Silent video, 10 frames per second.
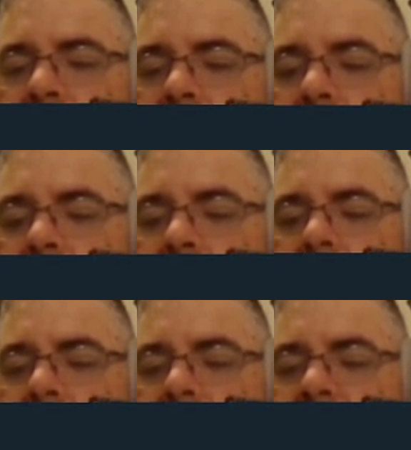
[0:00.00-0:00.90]
and when it
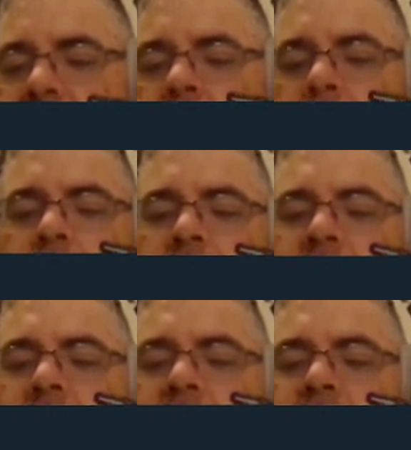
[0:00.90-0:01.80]
opened its
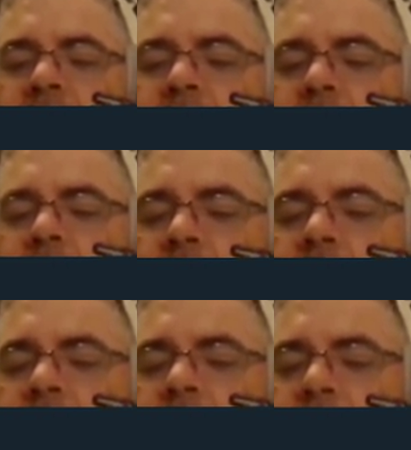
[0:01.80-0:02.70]
maw, a spear
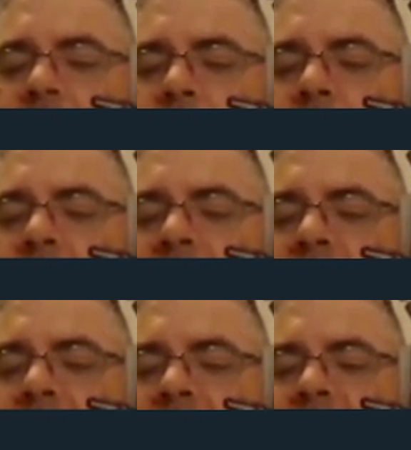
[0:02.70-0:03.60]
of flame
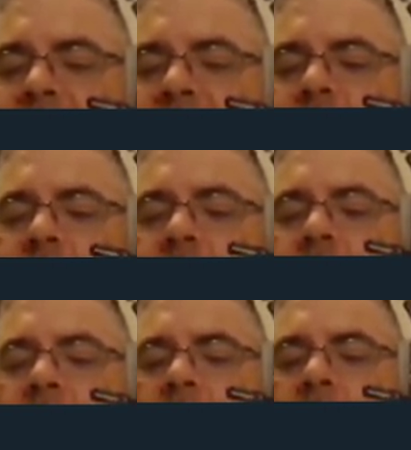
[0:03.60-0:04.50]
lanced out,
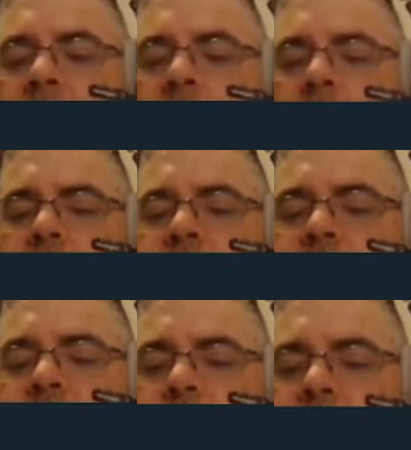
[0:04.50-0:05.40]
all orange
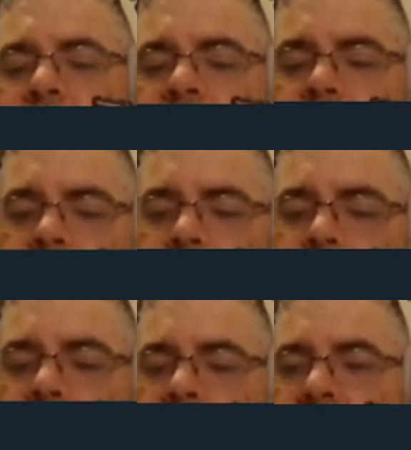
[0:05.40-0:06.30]
and blue,
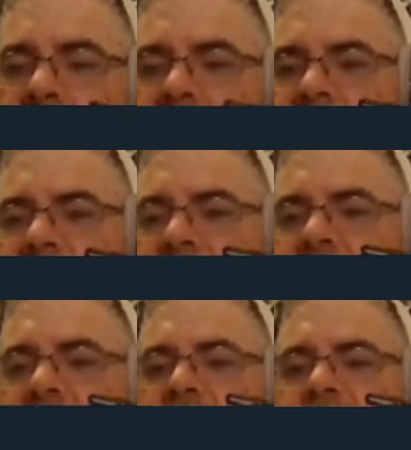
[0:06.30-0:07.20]
and
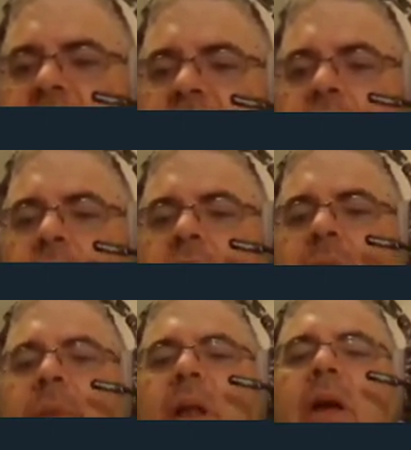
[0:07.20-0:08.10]
touched the trees
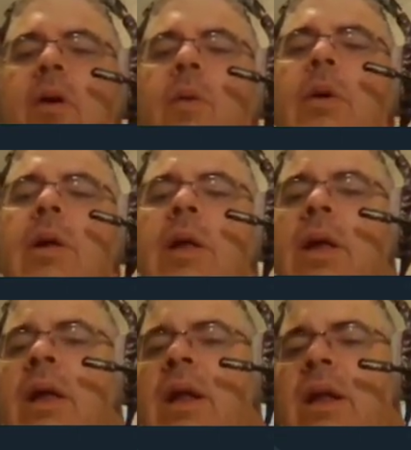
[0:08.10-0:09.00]
below.
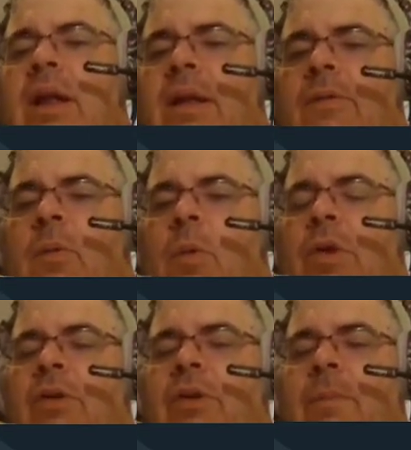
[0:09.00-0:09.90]
Leaves
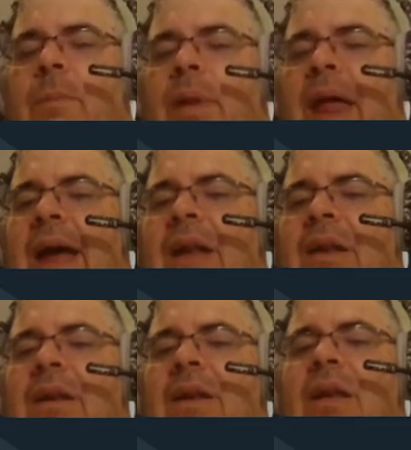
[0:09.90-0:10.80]
withered and blackened,
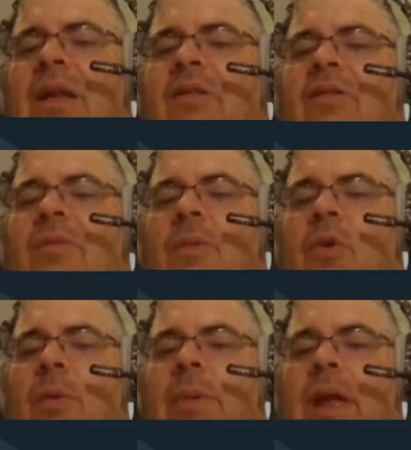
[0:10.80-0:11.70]
and
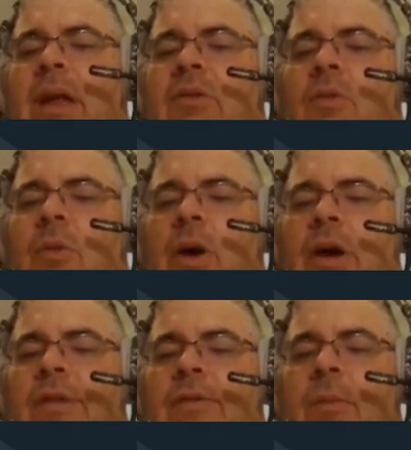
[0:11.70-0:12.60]
smoke began to
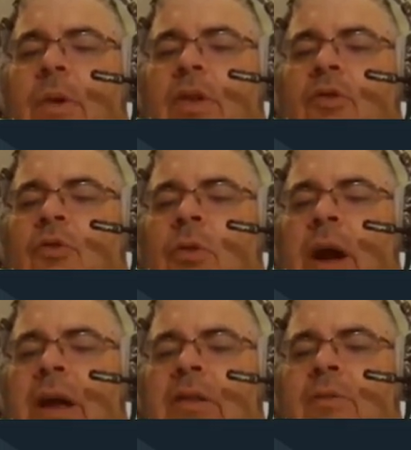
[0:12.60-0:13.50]
rise from where the
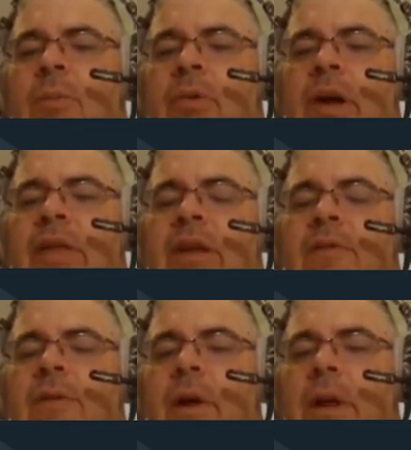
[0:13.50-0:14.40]
dragon's breath had
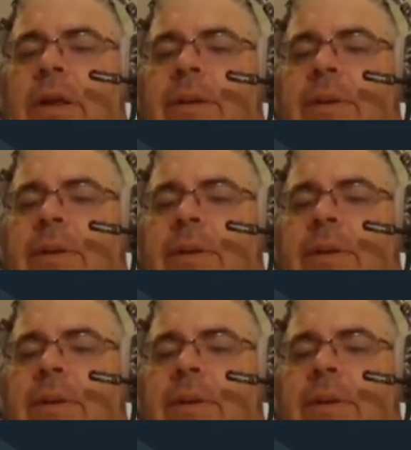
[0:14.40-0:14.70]
fallen.